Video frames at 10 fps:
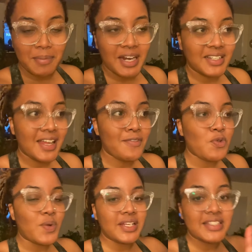But I did have a
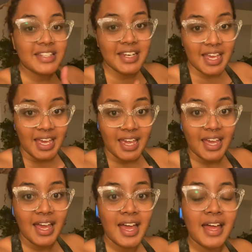win today.
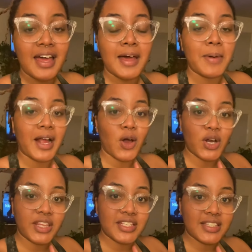Uh, I got
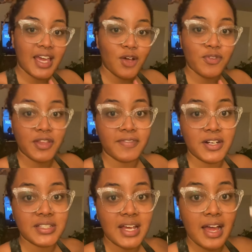on the scale for the
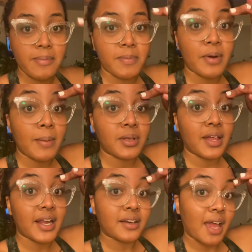first time in probably
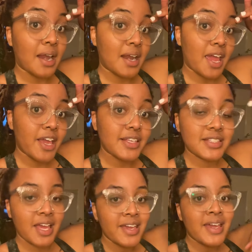like 90 days.
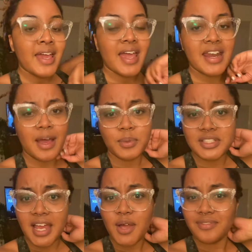And I was
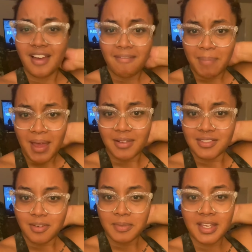down five pounds
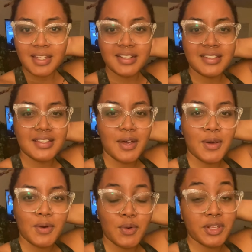from then.
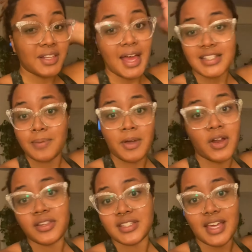So, or the last time I got
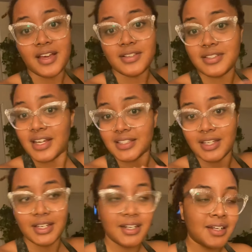on the scale. So that's
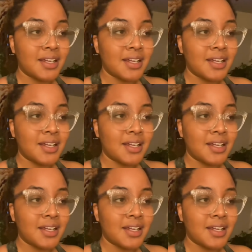good.